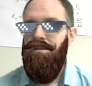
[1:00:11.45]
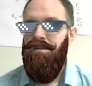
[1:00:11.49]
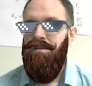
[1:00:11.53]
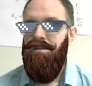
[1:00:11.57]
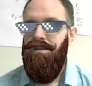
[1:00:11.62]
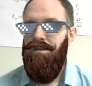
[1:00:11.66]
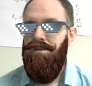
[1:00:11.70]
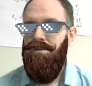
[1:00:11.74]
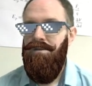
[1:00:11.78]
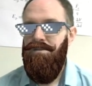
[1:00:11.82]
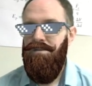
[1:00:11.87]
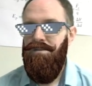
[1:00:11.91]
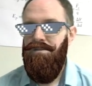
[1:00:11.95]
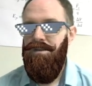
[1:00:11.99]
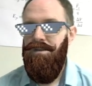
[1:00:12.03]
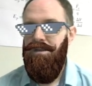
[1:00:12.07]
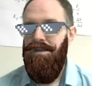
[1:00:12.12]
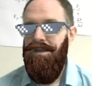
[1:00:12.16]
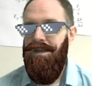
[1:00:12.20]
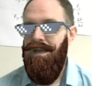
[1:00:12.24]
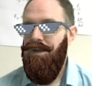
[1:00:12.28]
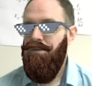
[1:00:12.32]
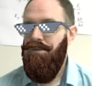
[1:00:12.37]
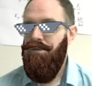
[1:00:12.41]
Could have just got
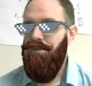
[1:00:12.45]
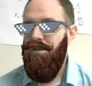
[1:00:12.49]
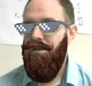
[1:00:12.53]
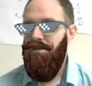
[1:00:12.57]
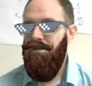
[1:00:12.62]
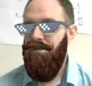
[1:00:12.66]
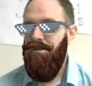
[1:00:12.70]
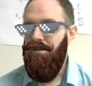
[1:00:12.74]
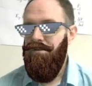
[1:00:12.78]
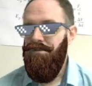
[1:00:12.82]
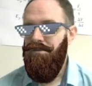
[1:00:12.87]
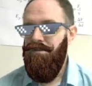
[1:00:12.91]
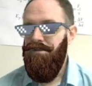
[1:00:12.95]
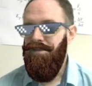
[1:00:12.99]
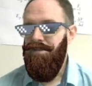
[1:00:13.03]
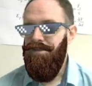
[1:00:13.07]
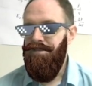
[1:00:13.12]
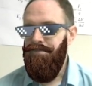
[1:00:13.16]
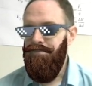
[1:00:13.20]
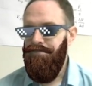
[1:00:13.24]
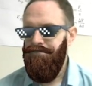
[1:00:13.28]
A without a calculator.